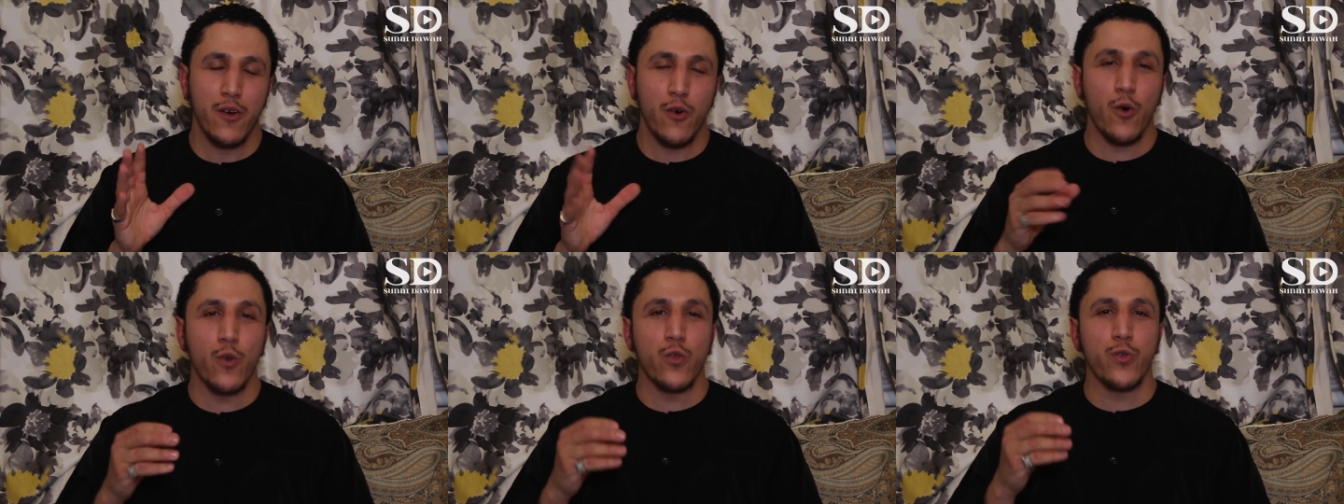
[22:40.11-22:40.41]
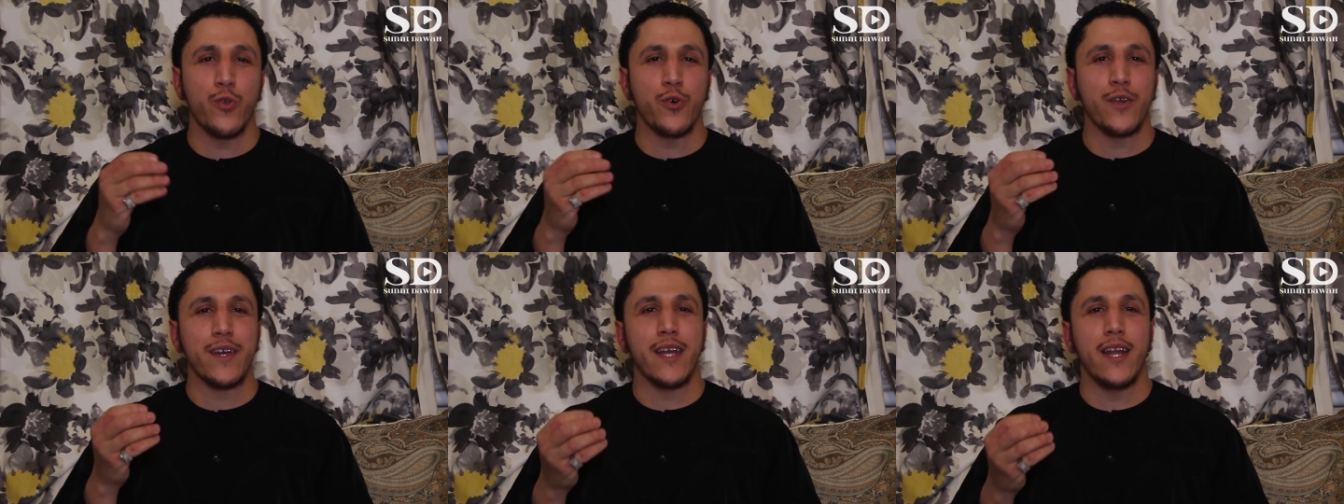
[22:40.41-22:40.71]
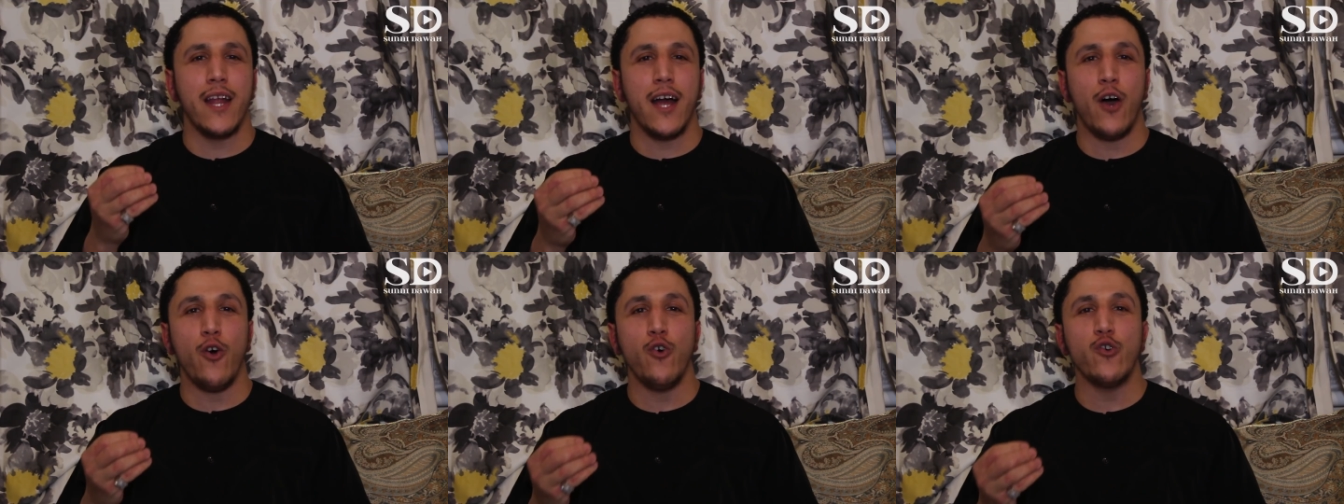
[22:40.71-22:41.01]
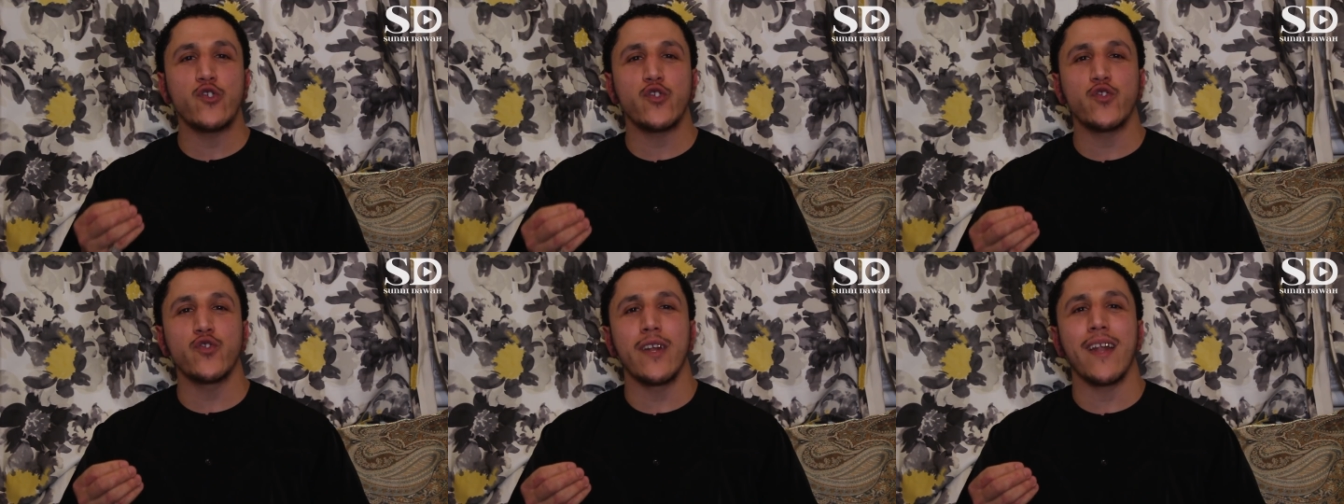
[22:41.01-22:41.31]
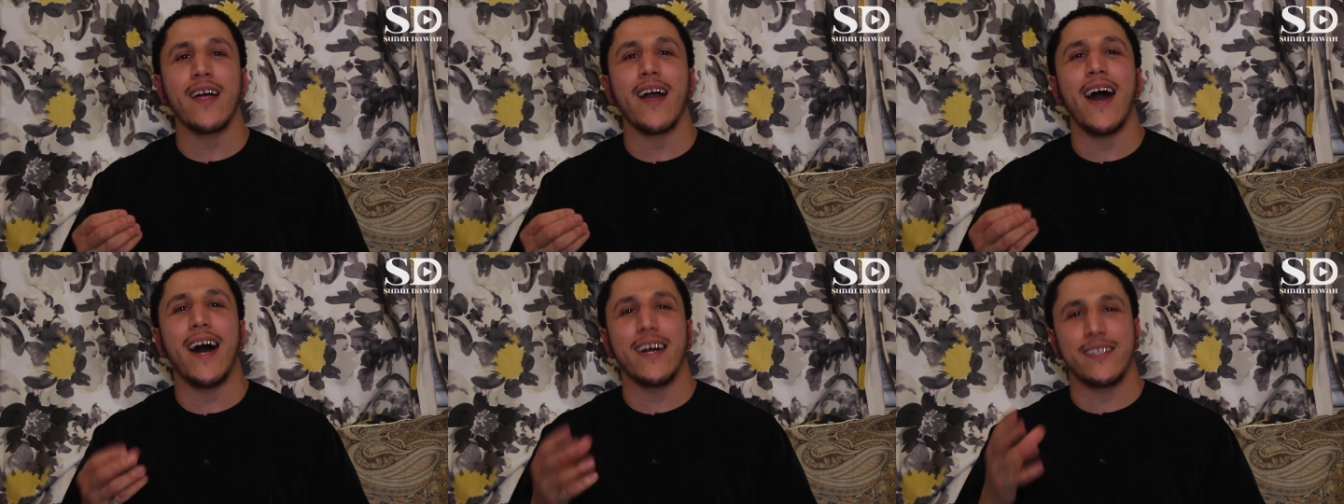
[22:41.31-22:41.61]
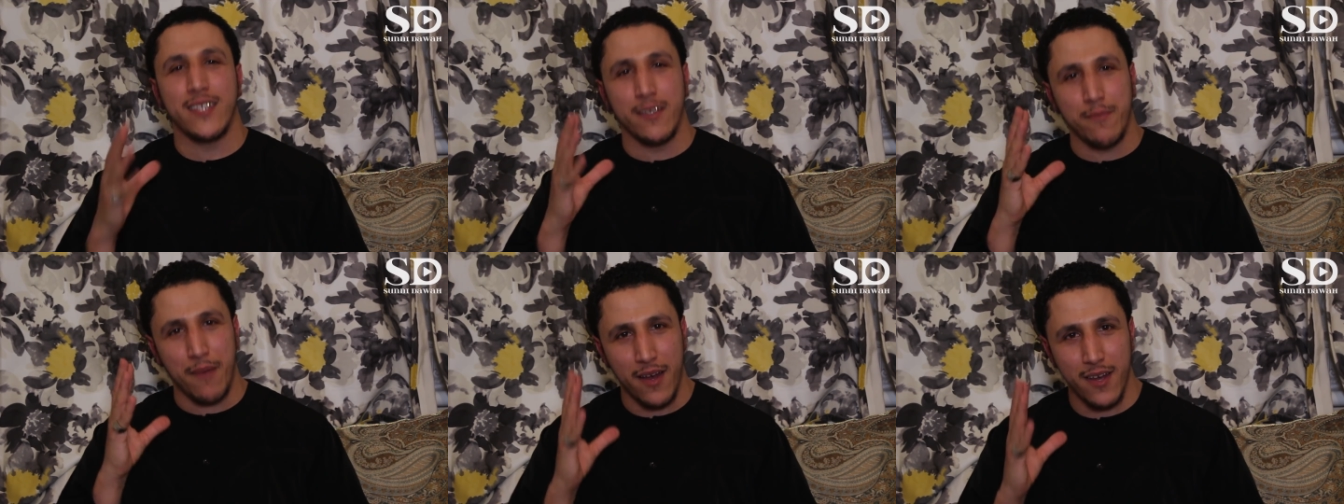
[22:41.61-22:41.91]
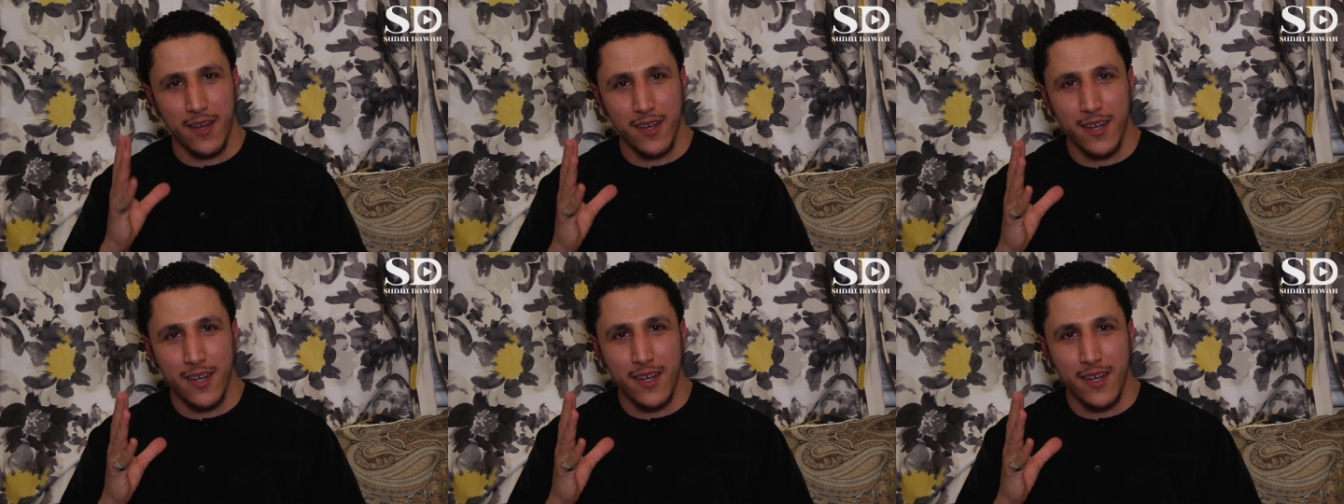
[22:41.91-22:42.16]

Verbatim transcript: Undur ila husn al khatima.